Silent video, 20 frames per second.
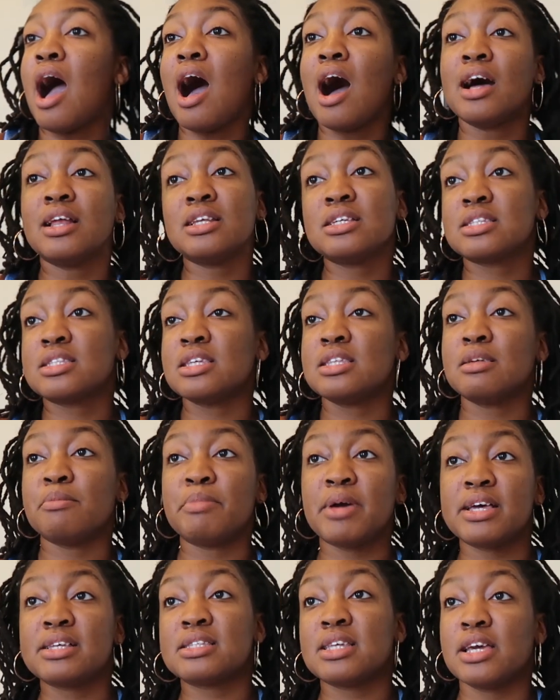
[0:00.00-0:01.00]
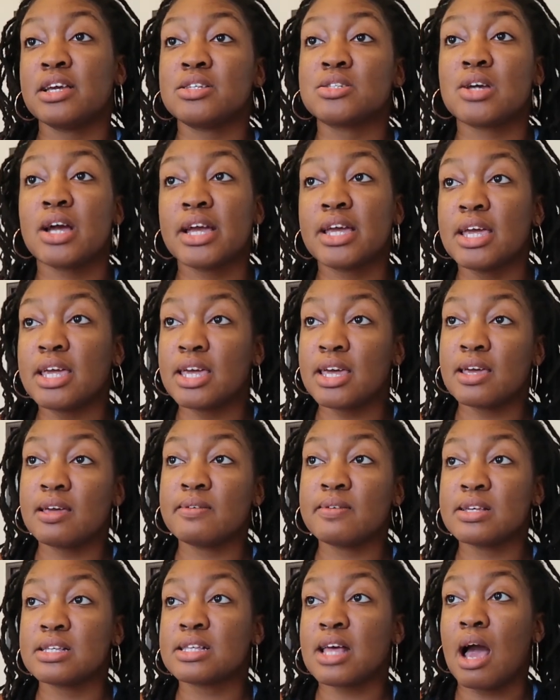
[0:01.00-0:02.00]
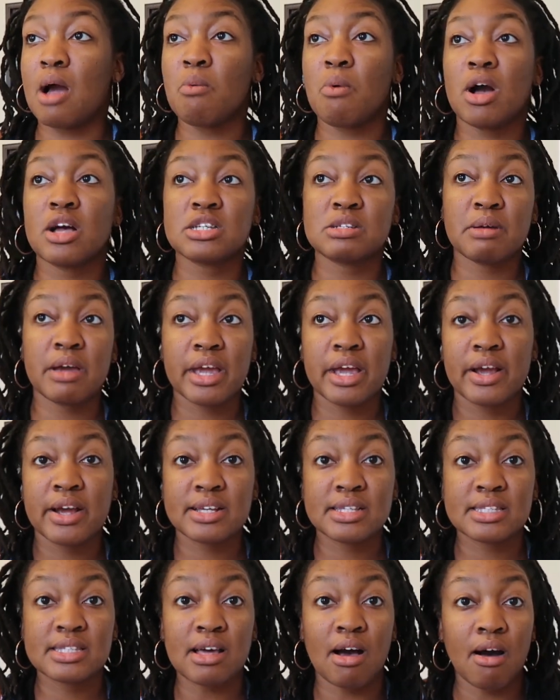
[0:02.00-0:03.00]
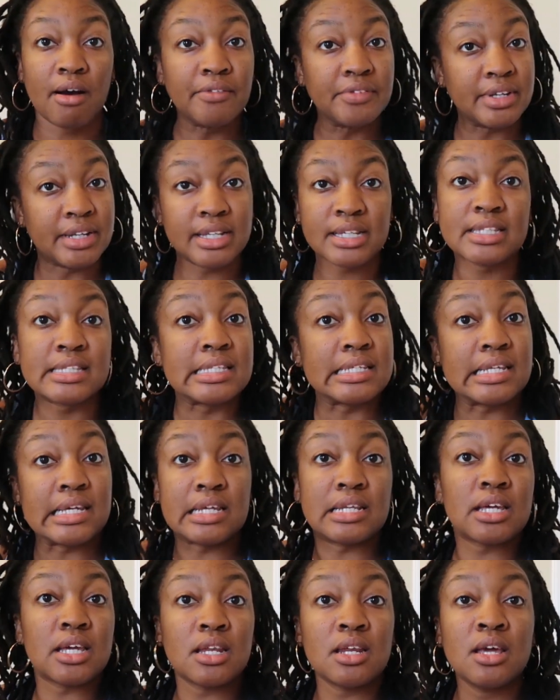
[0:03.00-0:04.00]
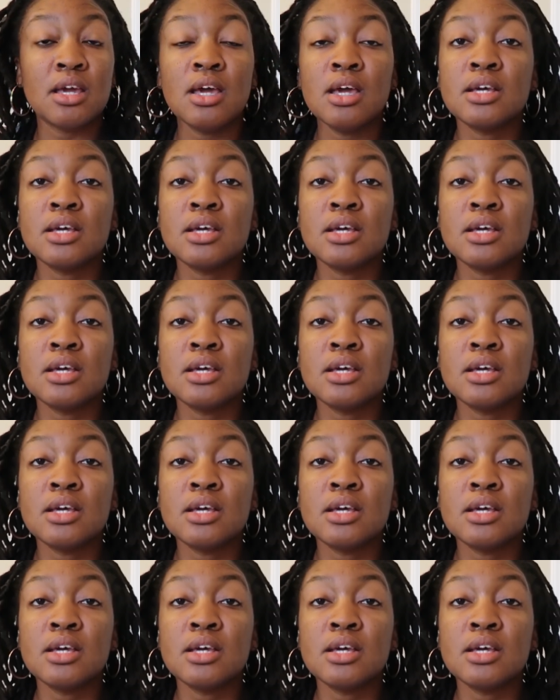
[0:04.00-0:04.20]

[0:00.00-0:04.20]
Honestly, the best answer I can give is I wash my hair as often as needed.